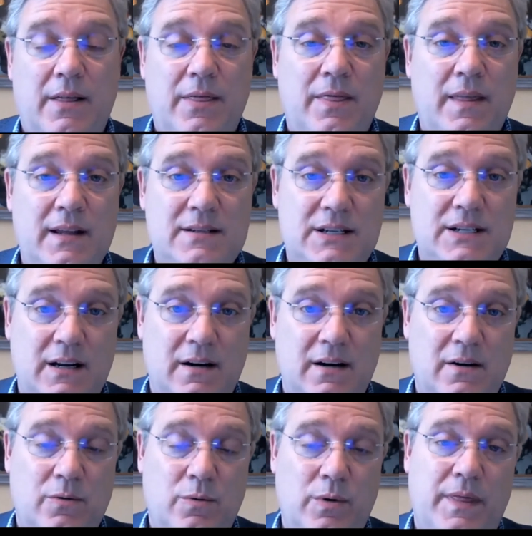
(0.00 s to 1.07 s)
This
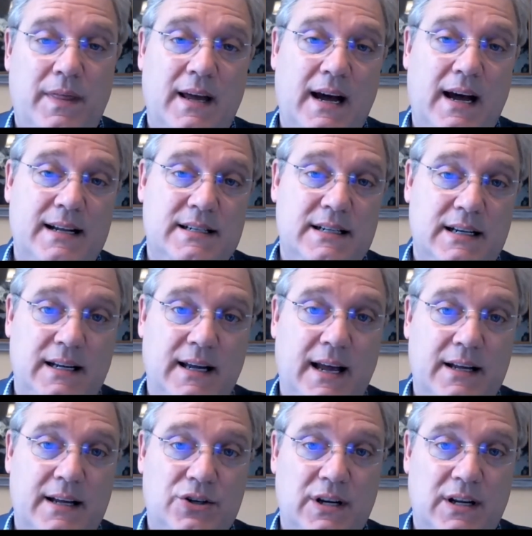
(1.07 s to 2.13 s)
year with the
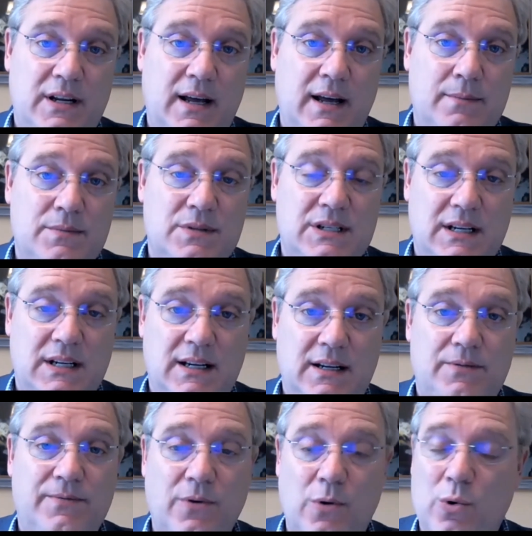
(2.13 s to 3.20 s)
ICEHTMC
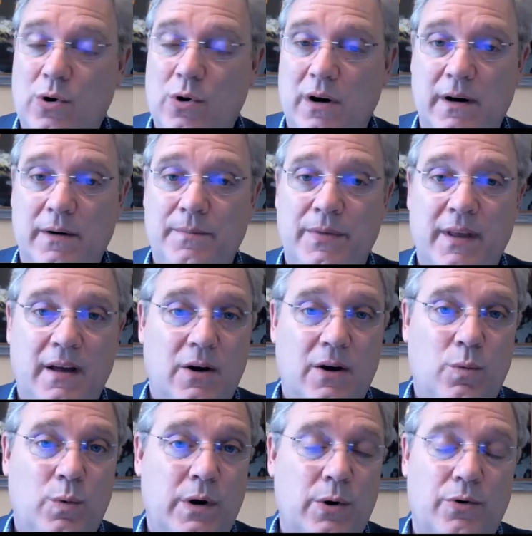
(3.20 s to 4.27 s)
4,
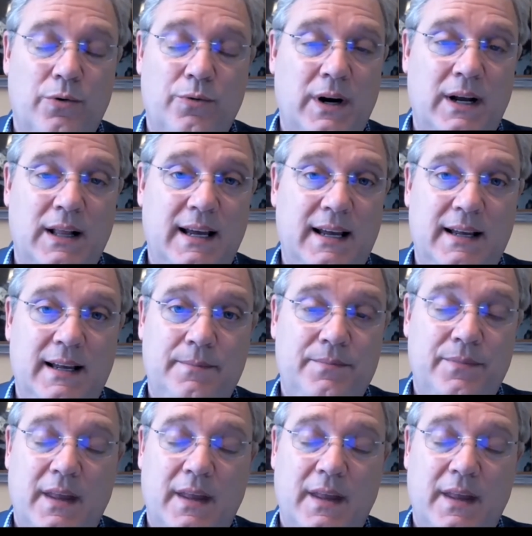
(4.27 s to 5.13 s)
we were really